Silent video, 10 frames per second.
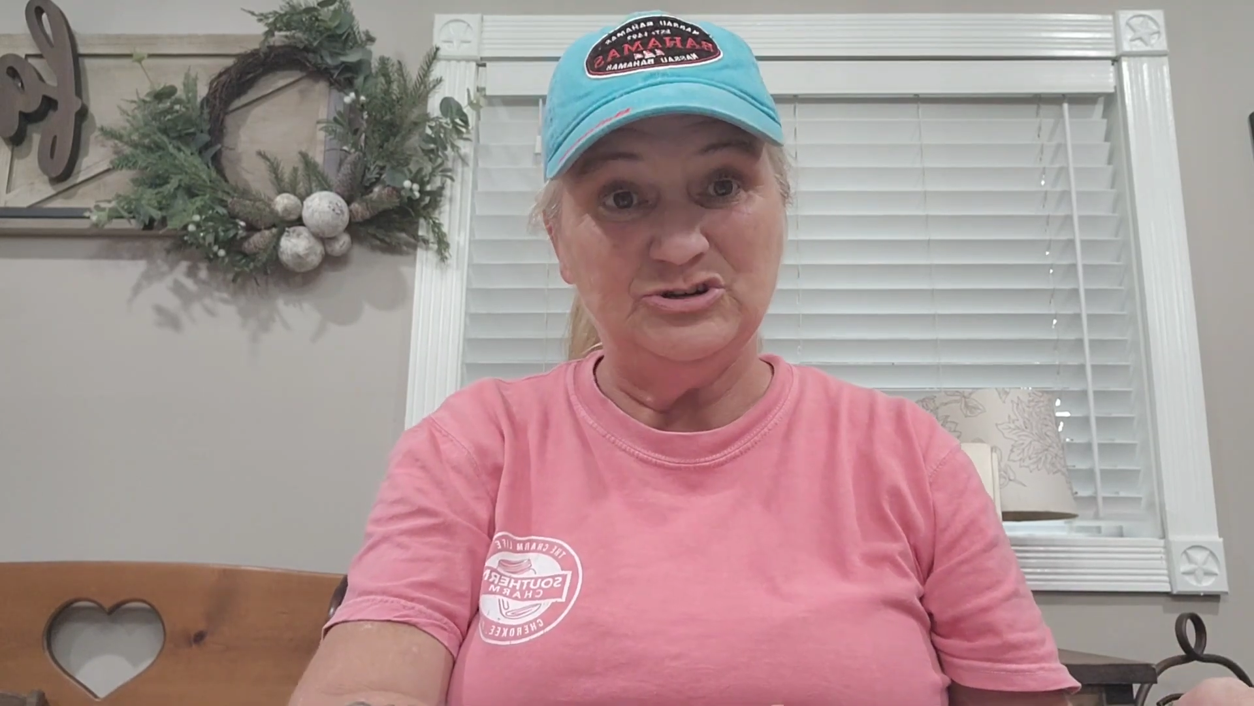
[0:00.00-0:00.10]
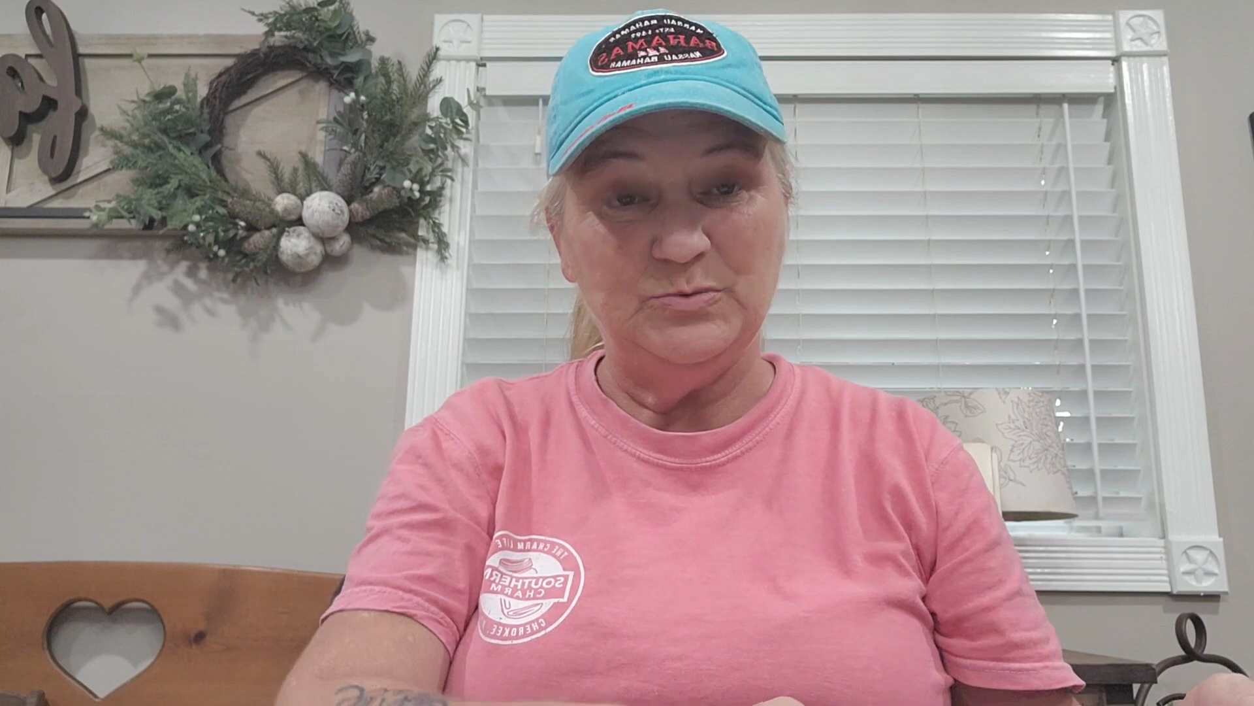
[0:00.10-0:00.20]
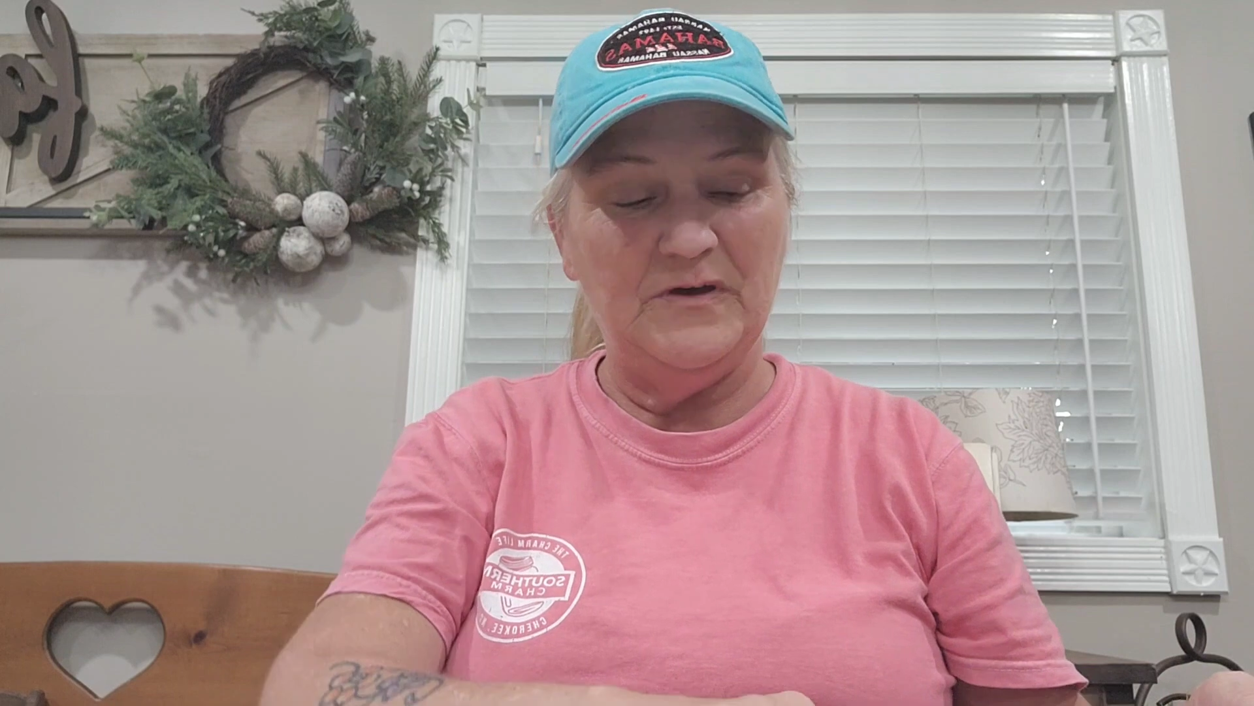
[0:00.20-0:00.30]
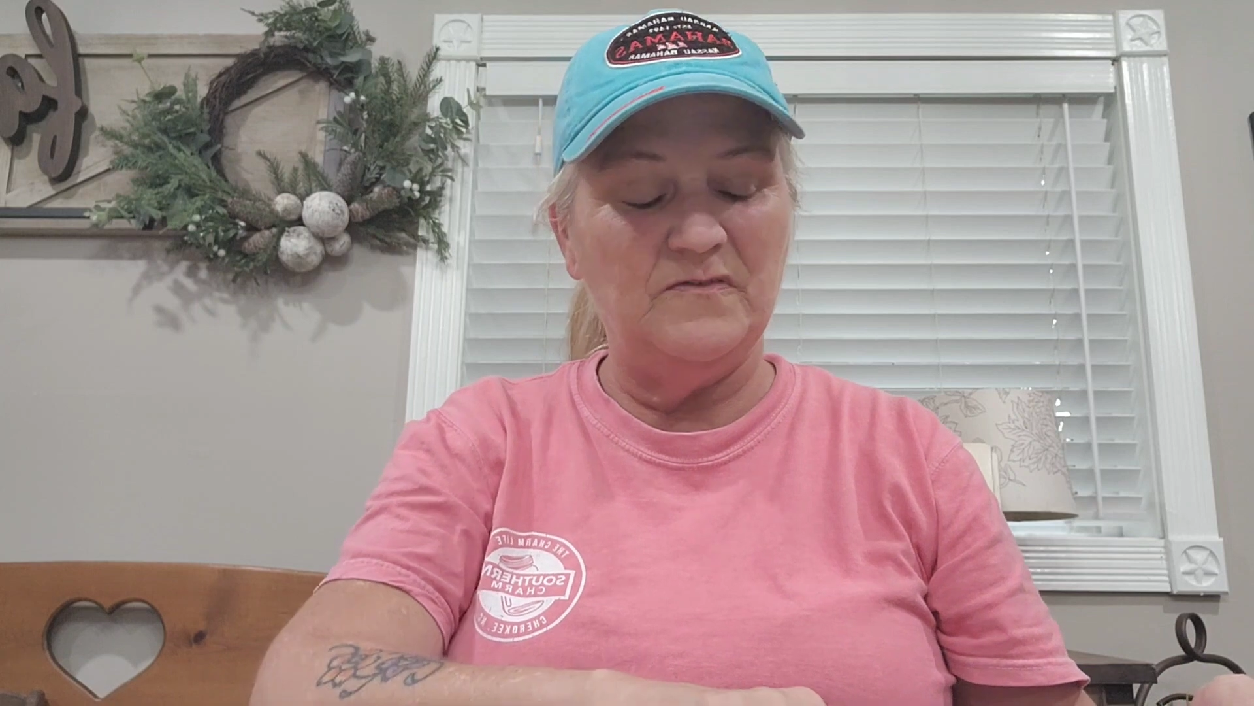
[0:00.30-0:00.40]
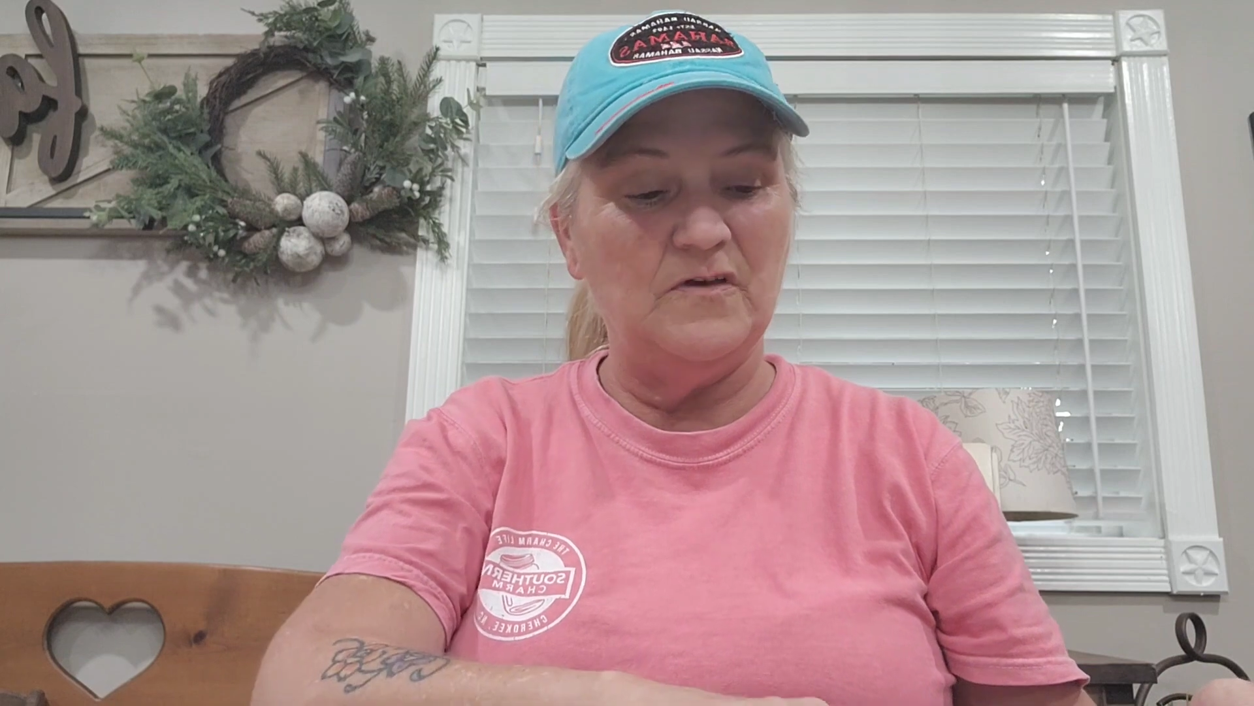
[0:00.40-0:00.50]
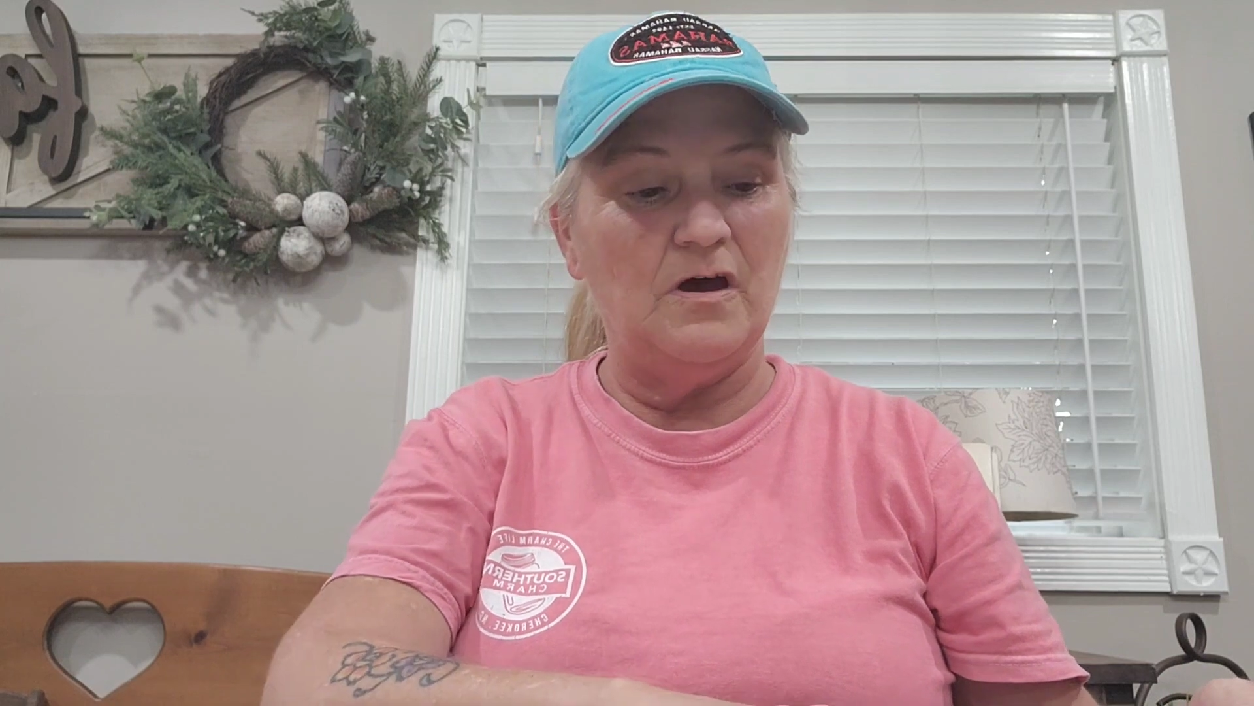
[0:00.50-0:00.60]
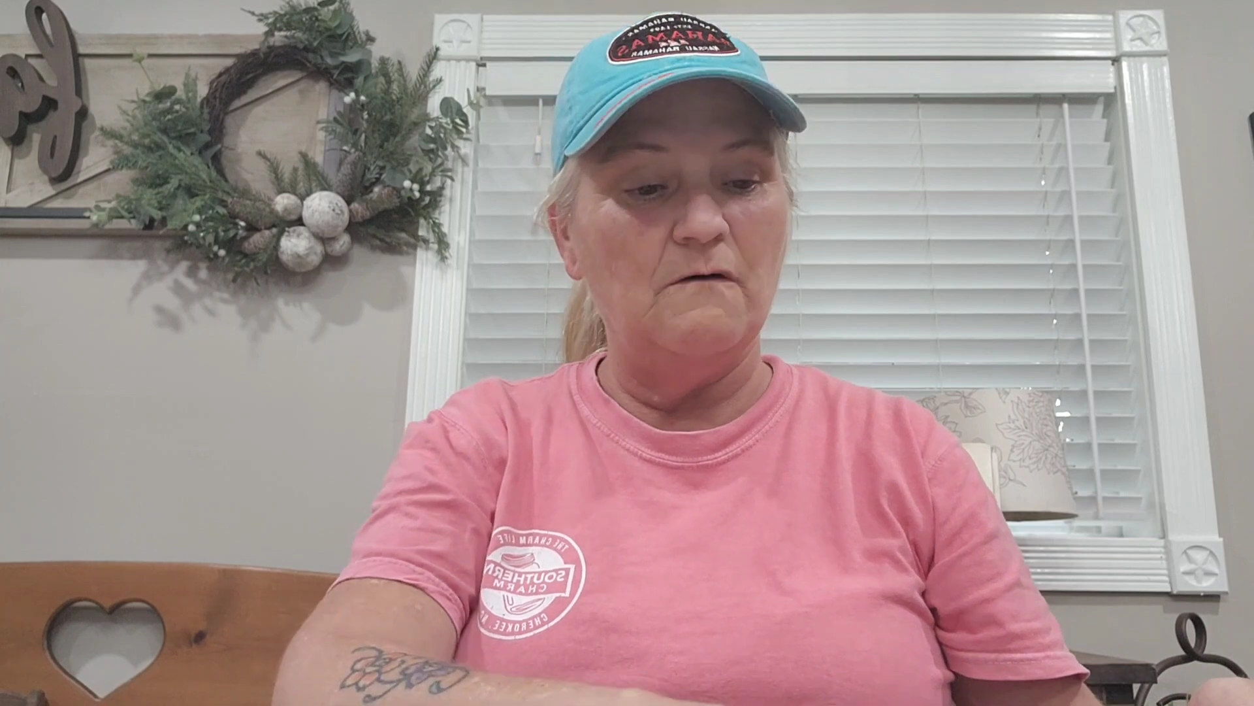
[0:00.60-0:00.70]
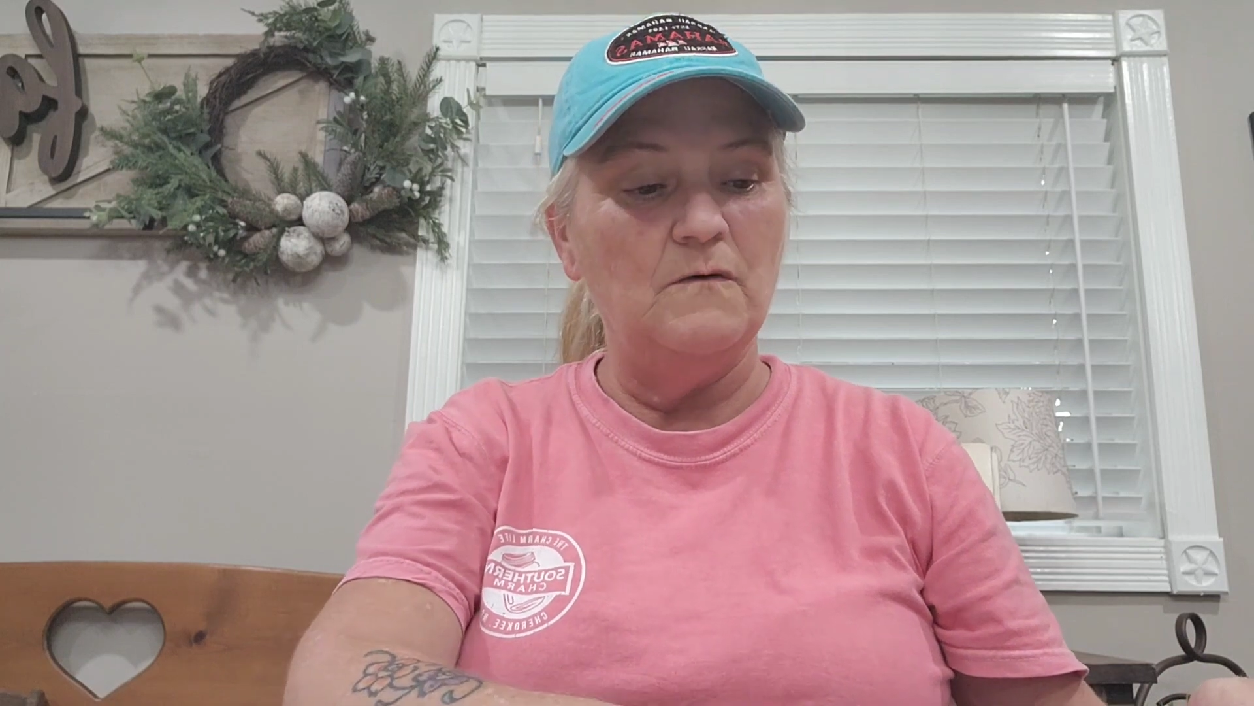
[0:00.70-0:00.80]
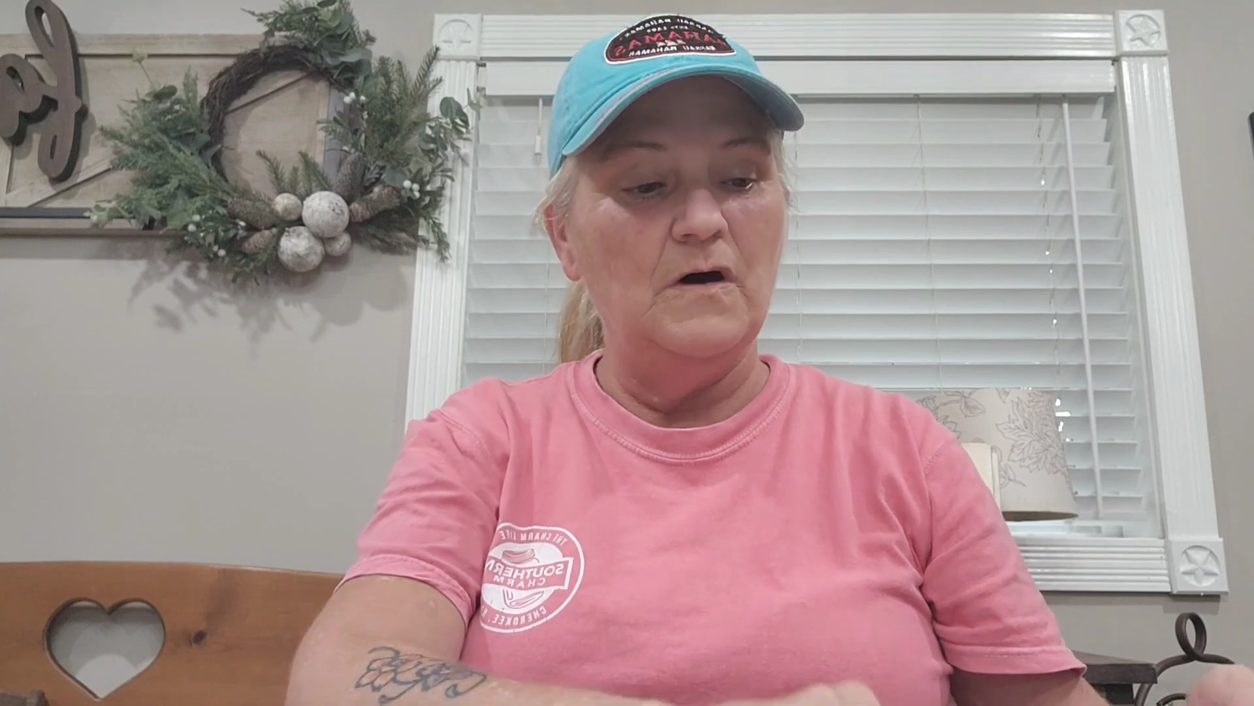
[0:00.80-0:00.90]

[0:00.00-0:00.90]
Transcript: two weeks ago.